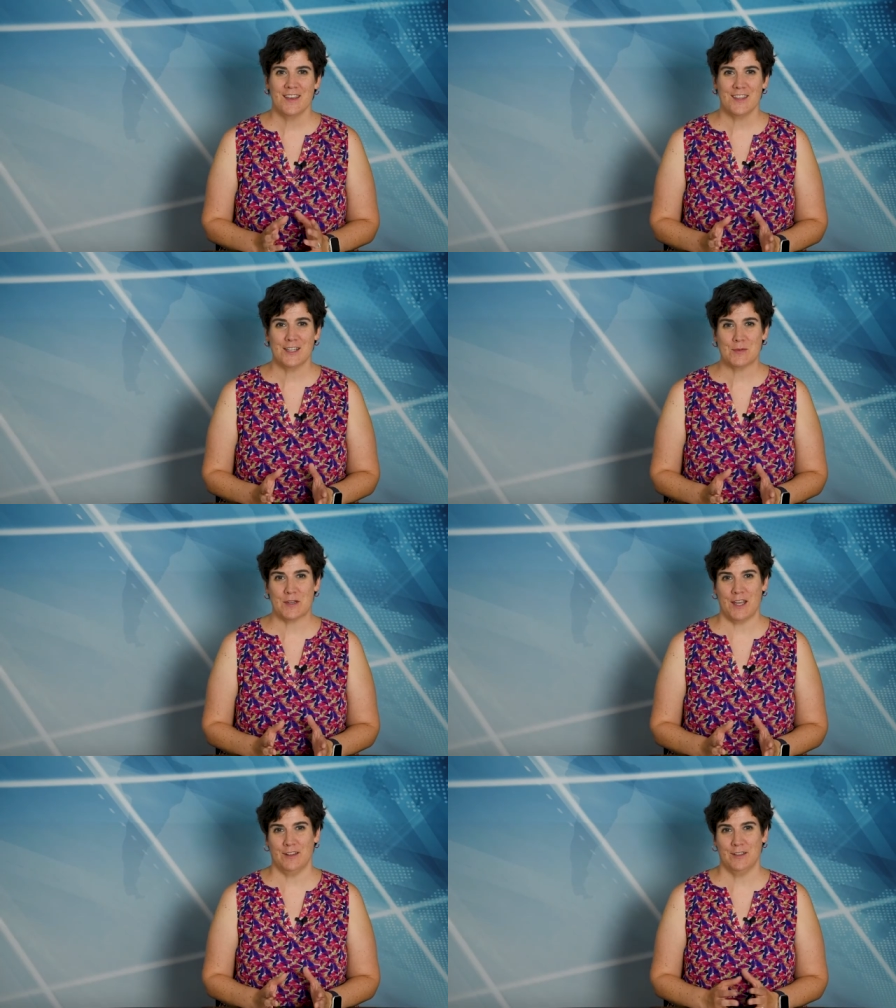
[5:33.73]
Thanks,
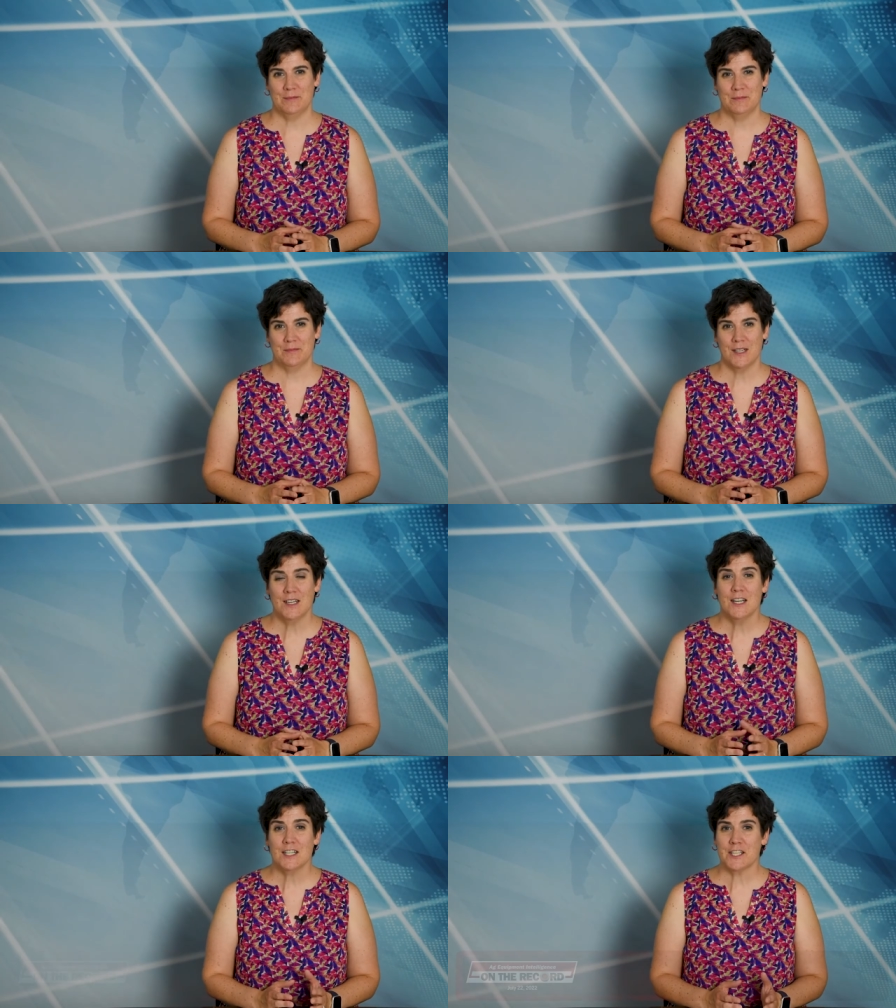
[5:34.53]
Michaela.
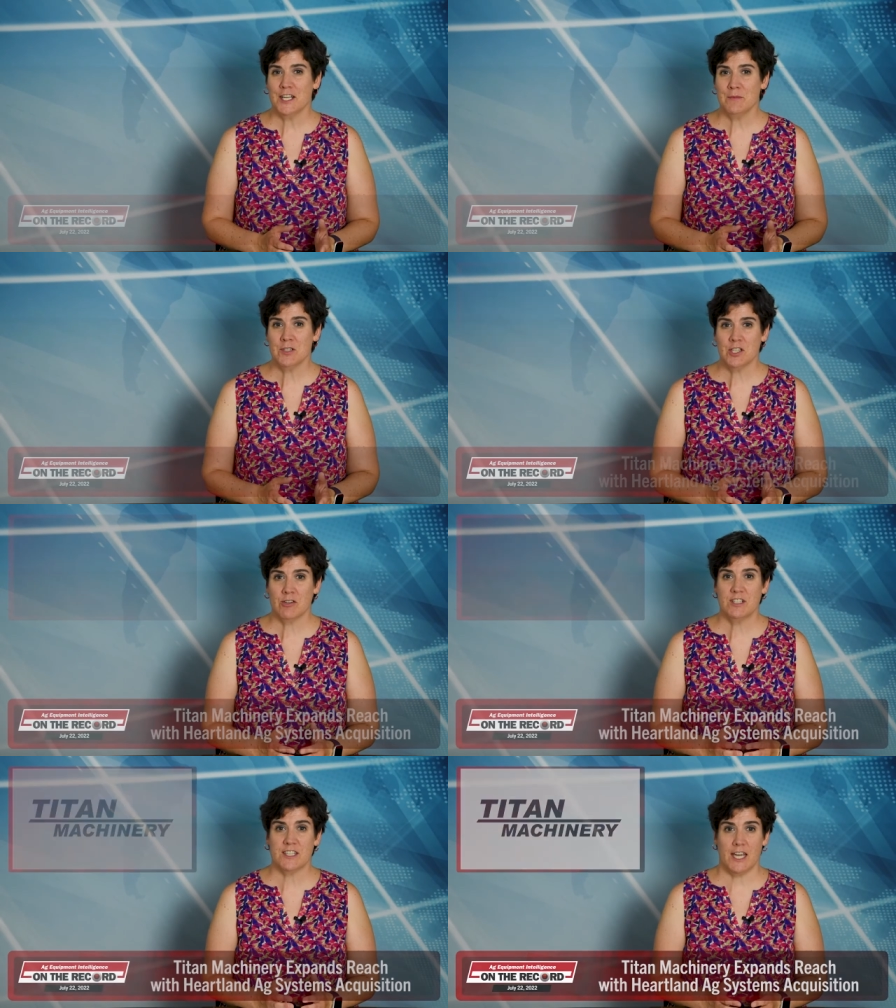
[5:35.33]
Titan
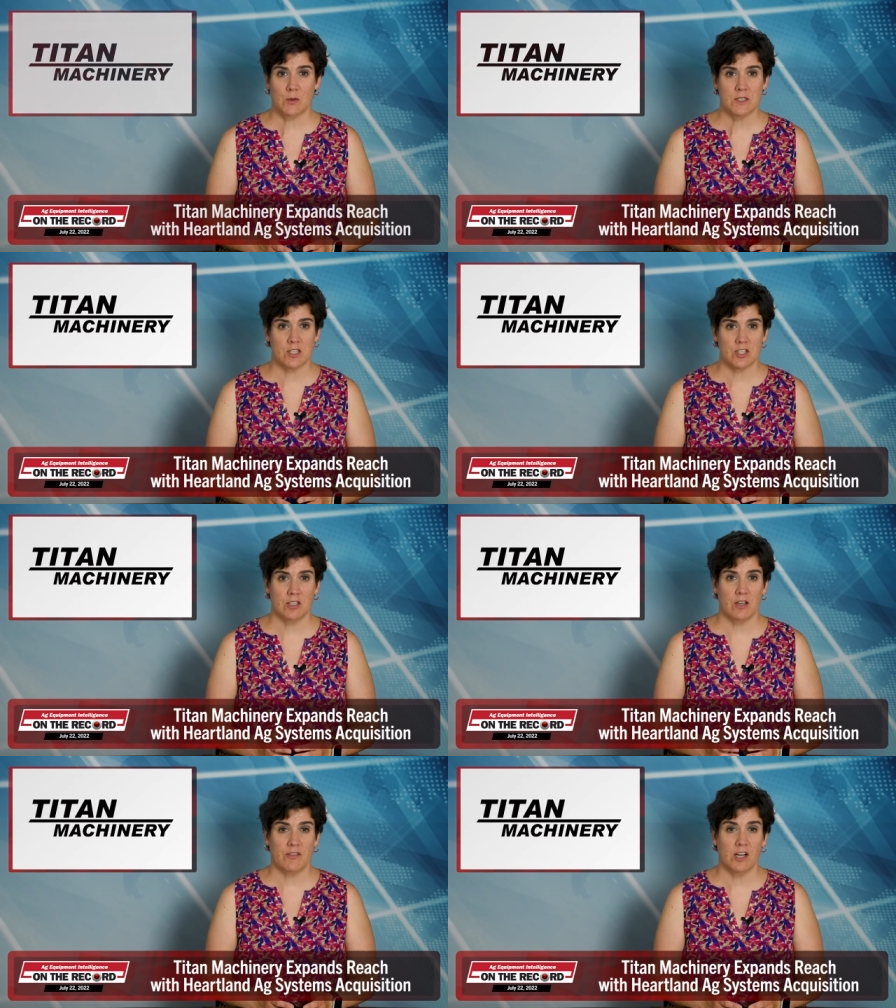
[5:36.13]
Machinery's acquisition
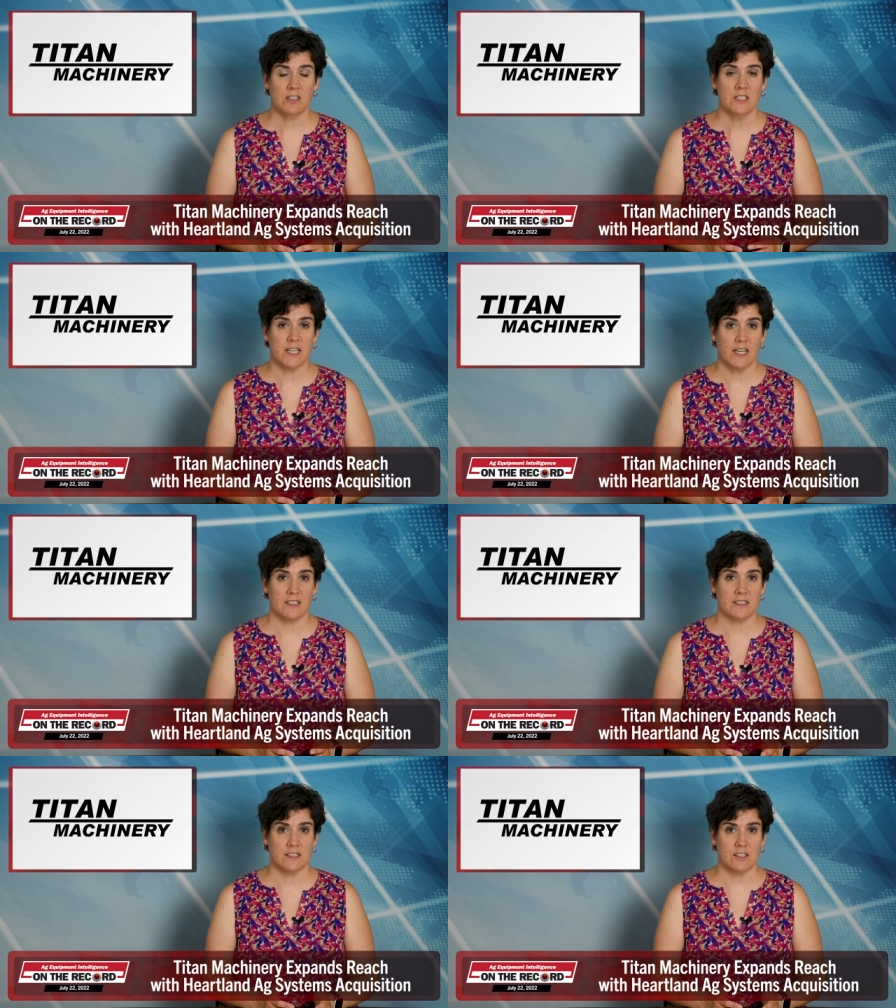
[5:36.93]
of Heartland Ag
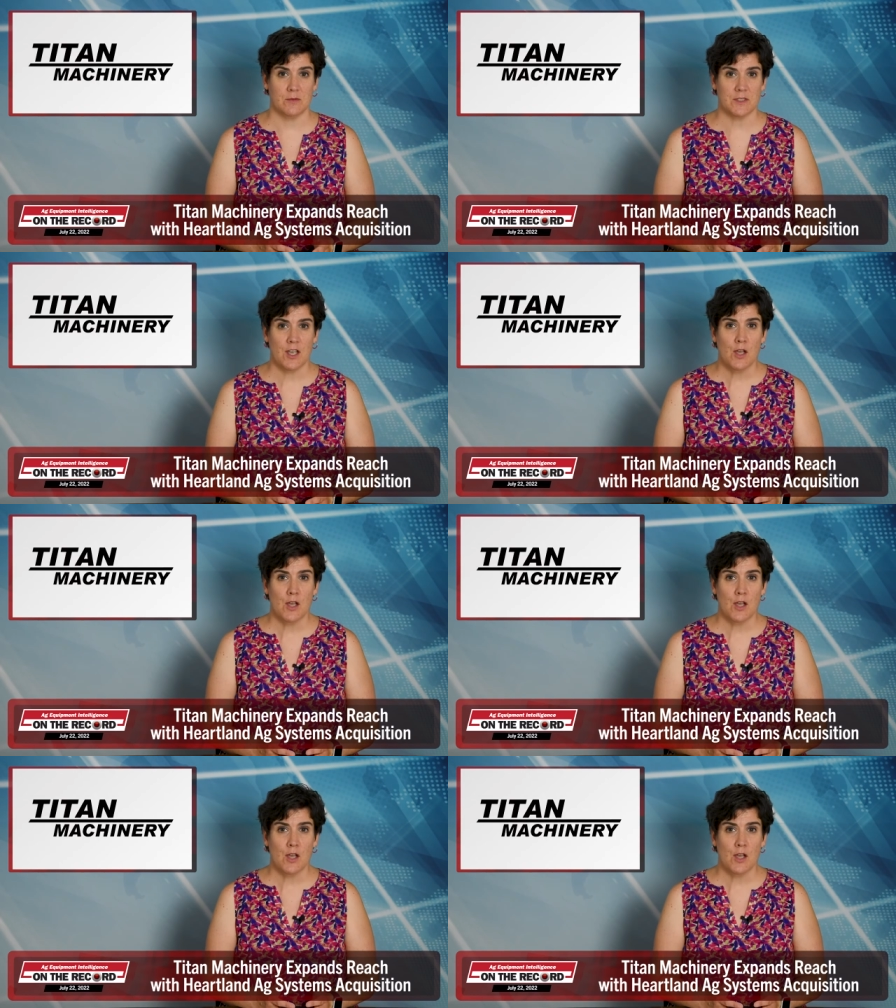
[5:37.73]
Systems